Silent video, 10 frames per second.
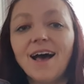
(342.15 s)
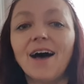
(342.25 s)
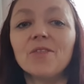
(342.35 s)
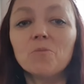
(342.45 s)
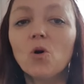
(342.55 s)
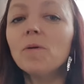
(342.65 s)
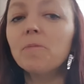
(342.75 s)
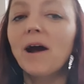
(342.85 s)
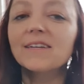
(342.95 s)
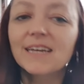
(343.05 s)
And the more we
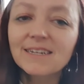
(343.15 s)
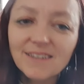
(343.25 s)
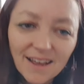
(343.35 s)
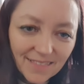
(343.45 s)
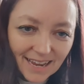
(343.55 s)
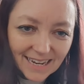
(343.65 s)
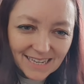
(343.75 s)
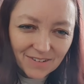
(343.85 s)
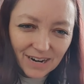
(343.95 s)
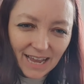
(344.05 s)
practice, the
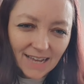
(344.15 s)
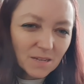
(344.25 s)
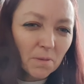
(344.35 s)
easier it gets.